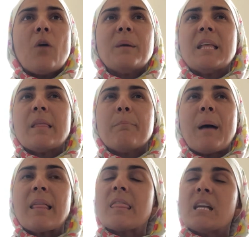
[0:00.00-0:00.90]
many
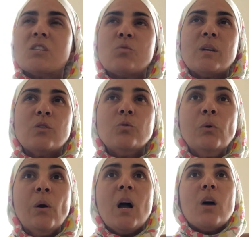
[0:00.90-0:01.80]
bad things we
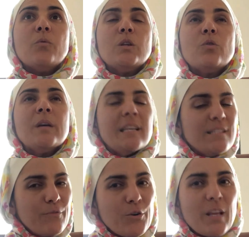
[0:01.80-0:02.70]
do, we know He
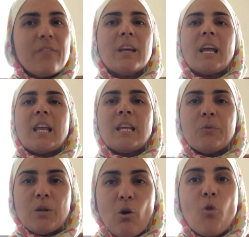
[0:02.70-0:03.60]
is forgiving and He
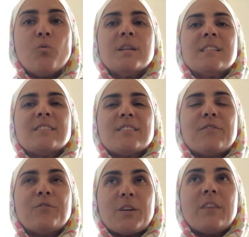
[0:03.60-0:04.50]
will always
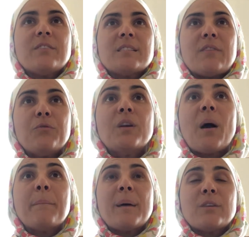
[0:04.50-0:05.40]
forgive us if we
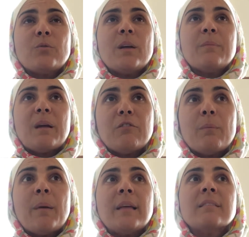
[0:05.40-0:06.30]
come back to Him and
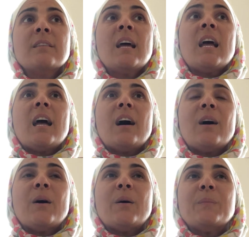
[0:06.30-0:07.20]
repent.
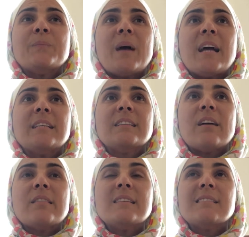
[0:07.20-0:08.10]
And
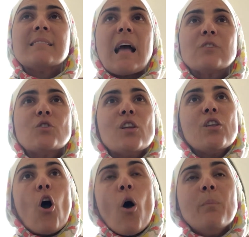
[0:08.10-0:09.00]
this is actually
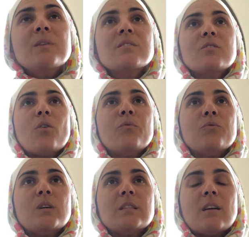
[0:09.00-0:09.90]
the opposite of
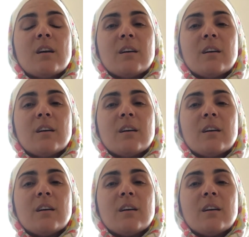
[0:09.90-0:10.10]
what